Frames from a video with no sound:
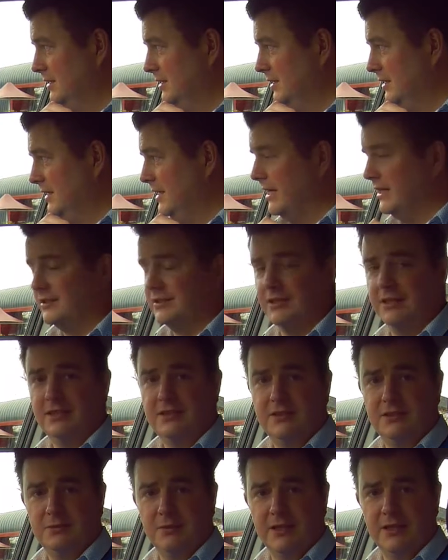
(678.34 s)
Yeah, so this
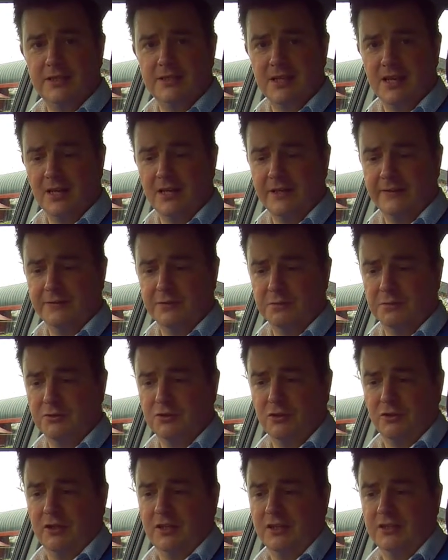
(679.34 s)
is where this car lives the
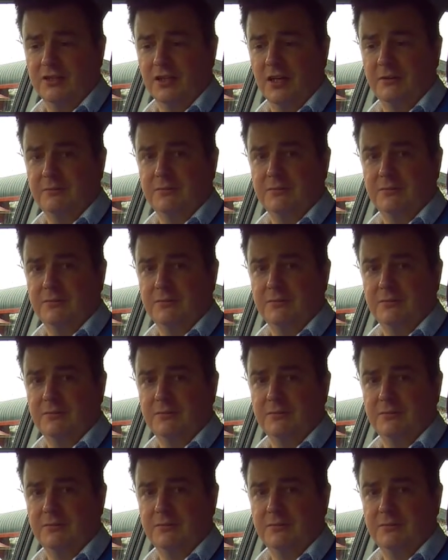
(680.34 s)
majority of the time.